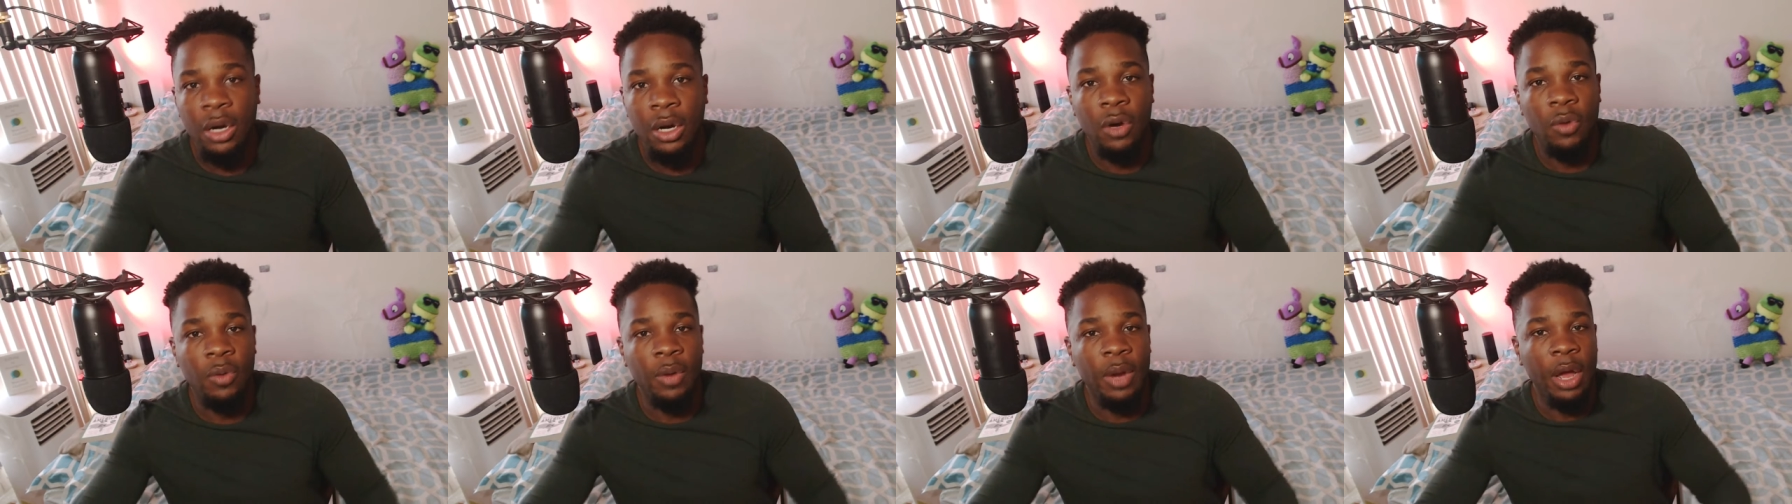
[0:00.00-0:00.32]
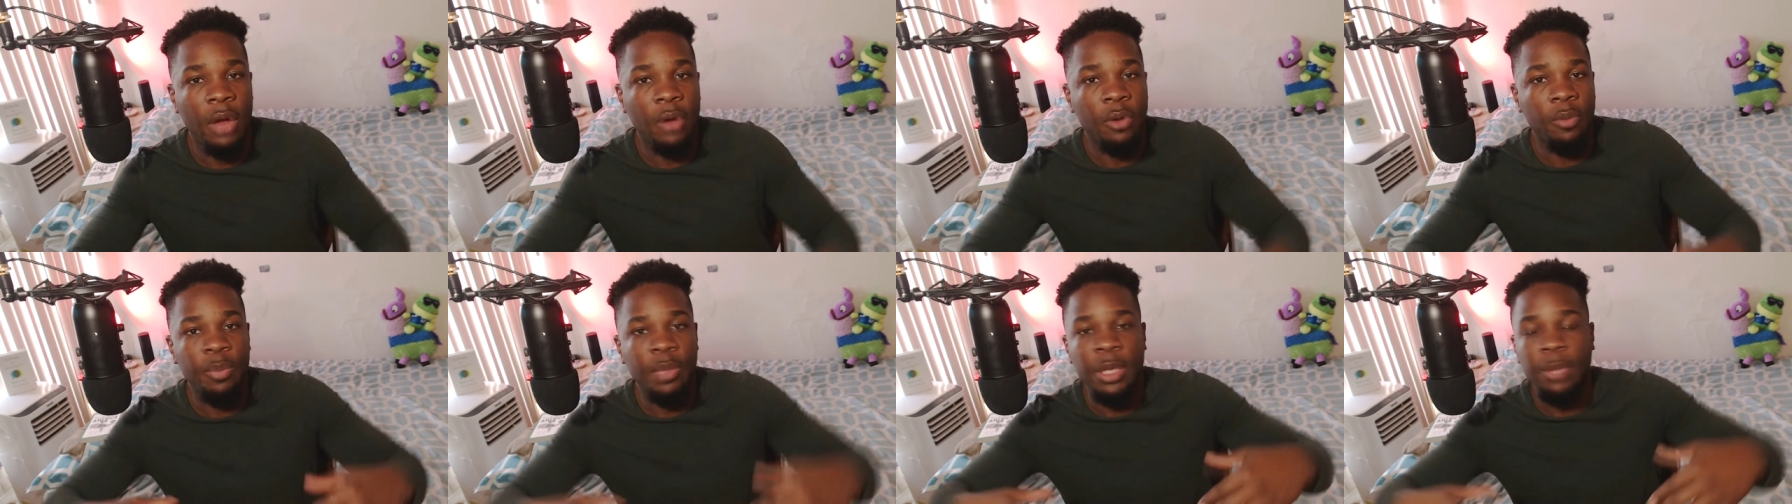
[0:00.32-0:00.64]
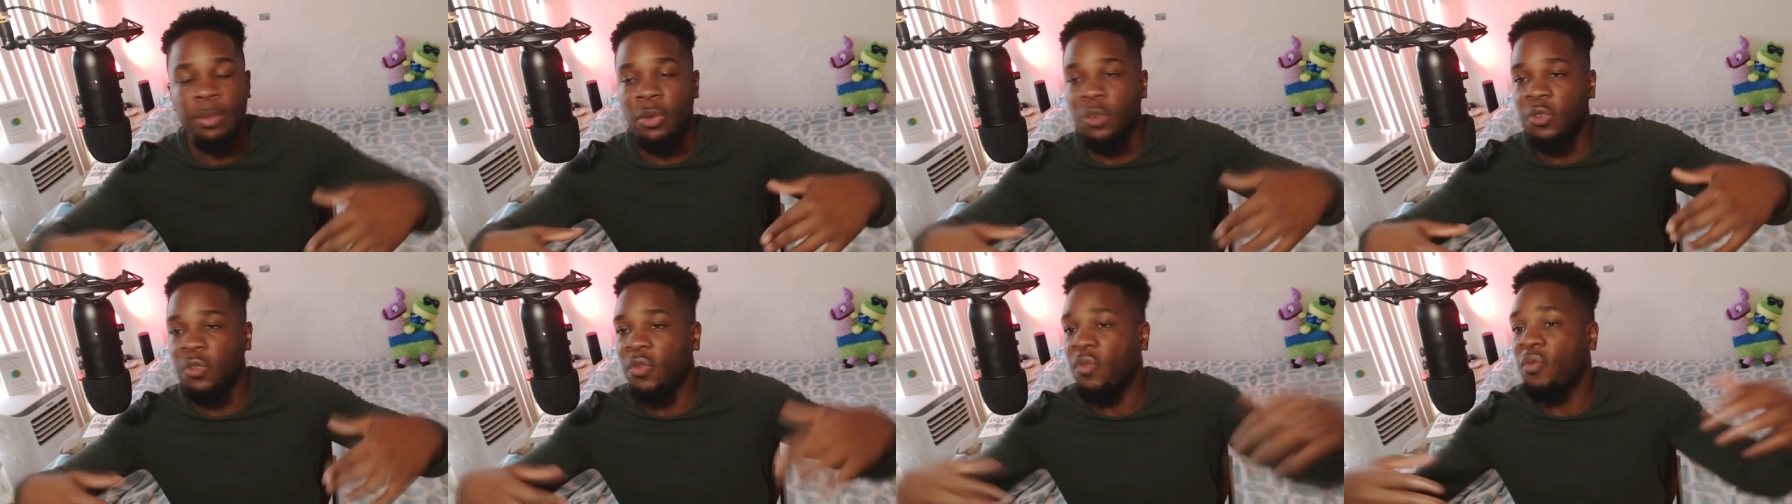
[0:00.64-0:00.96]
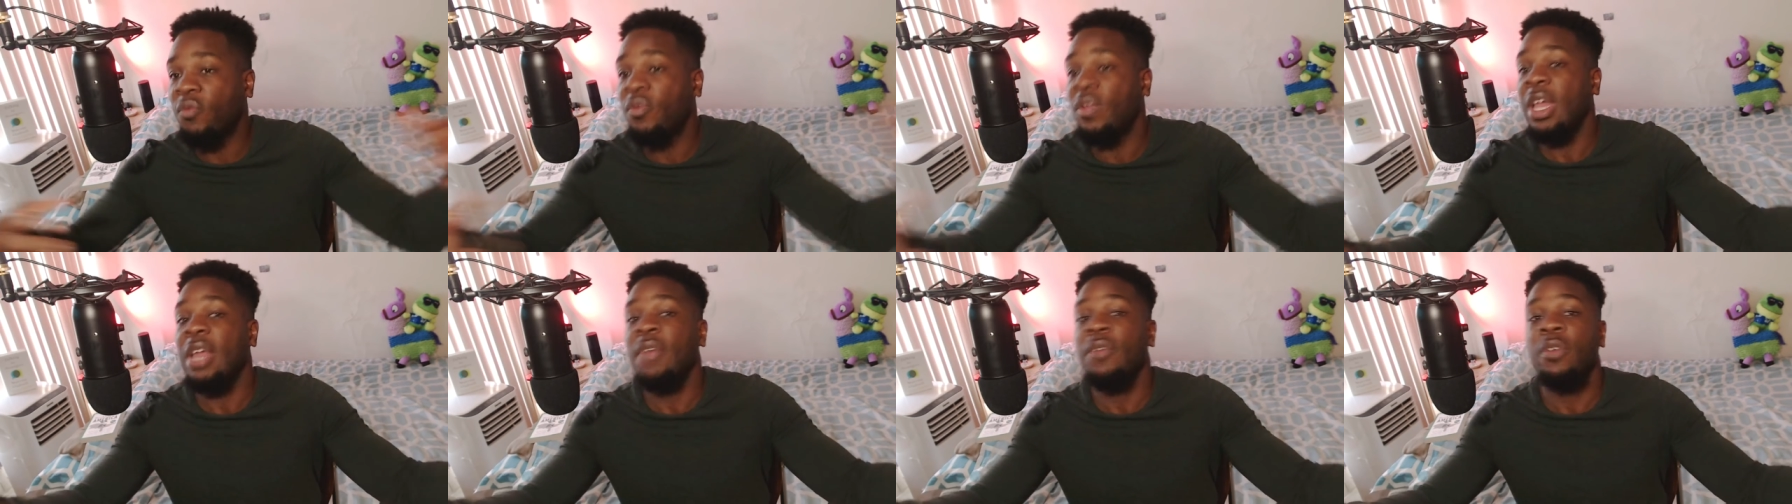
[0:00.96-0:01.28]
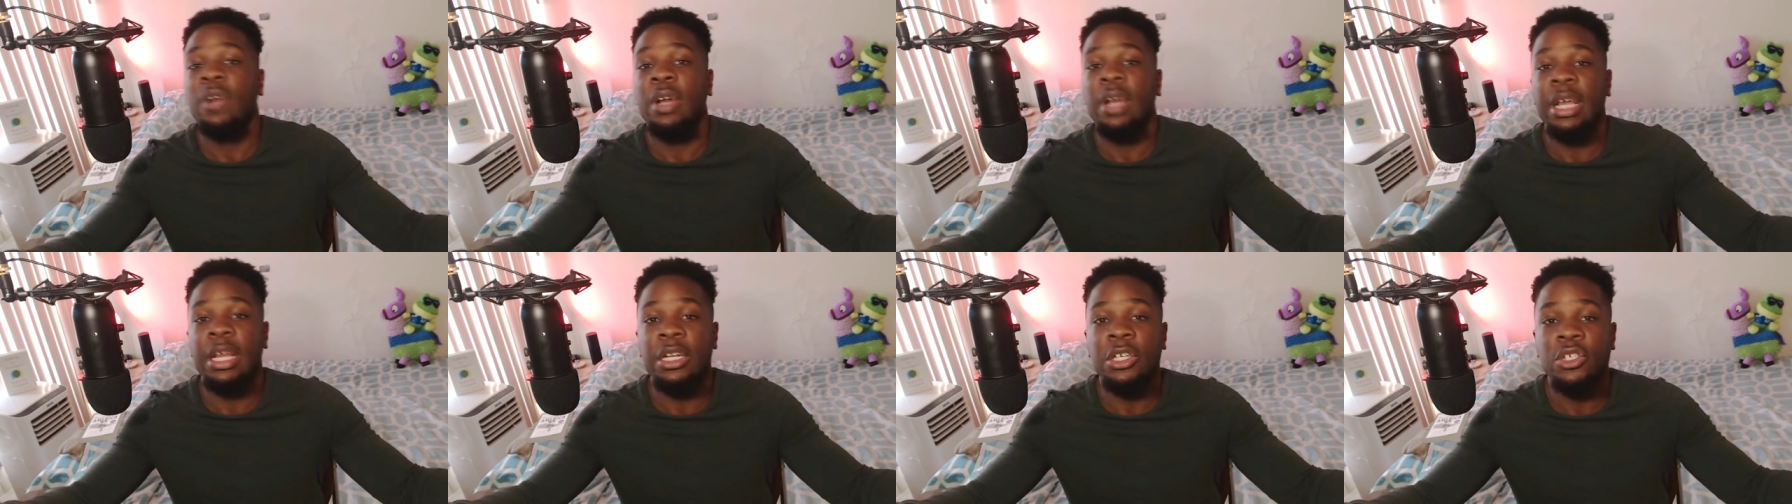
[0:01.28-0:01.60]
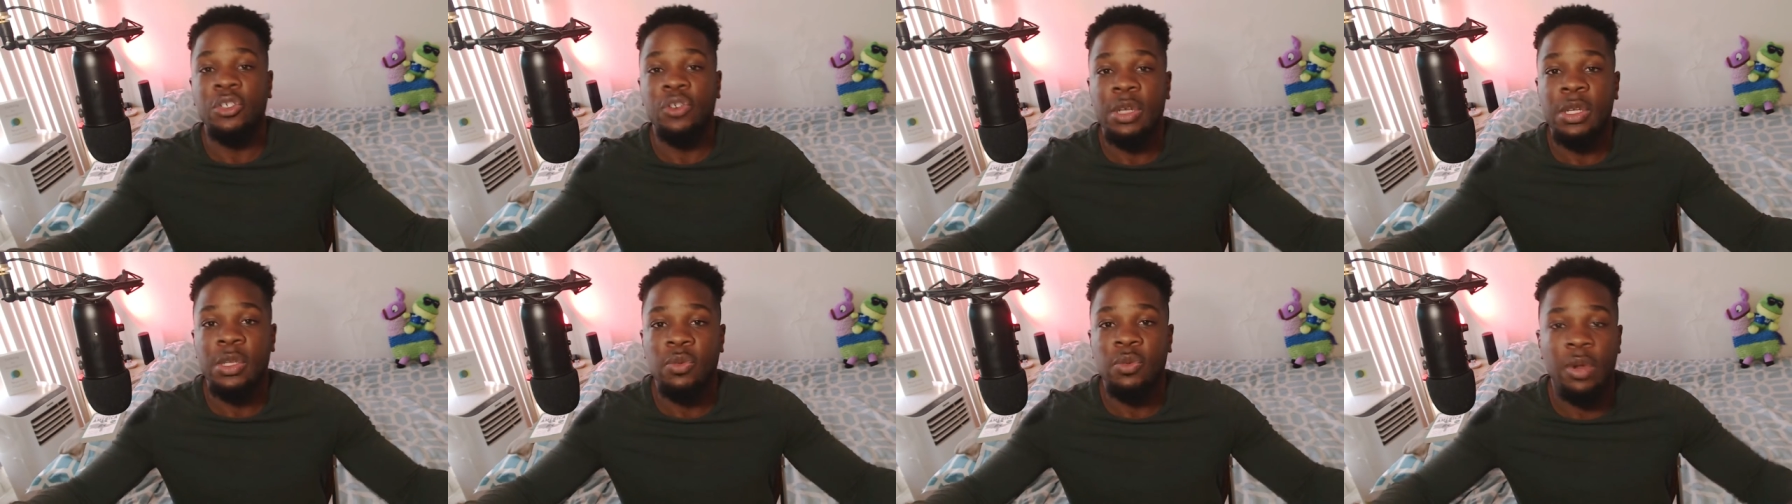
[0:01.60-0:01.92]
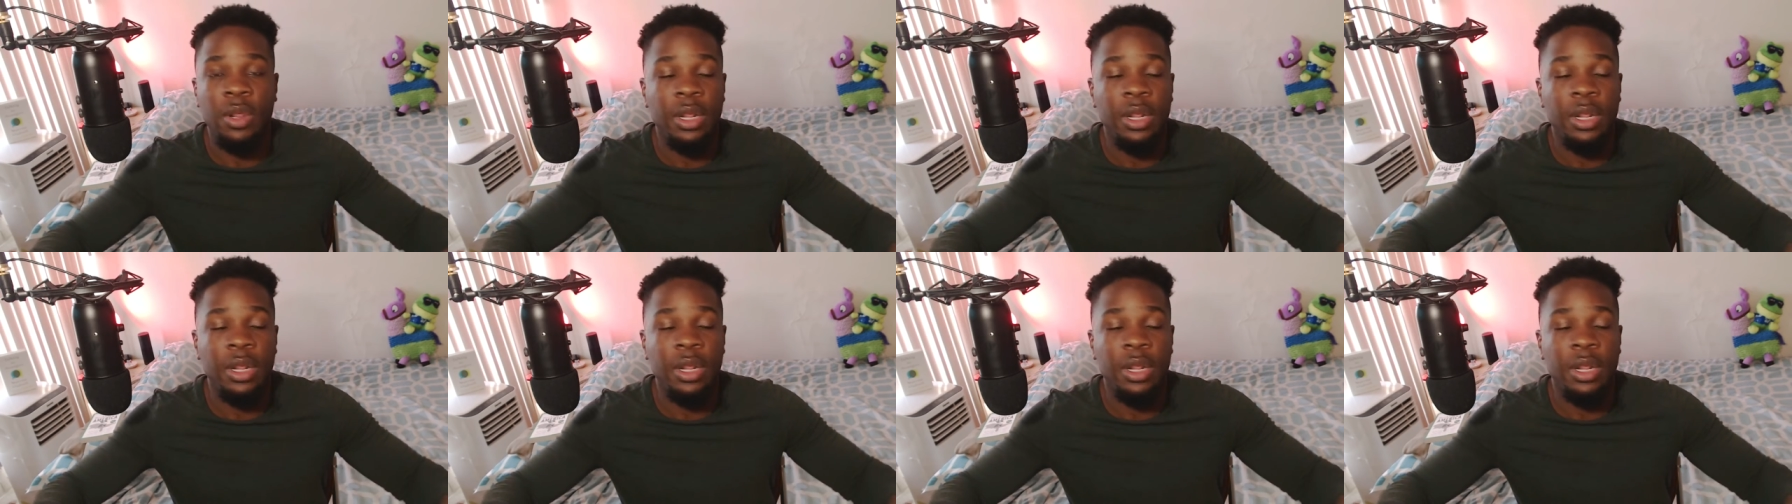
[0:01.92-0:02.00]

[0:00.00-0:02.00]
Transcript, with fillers: around people's favorite interests,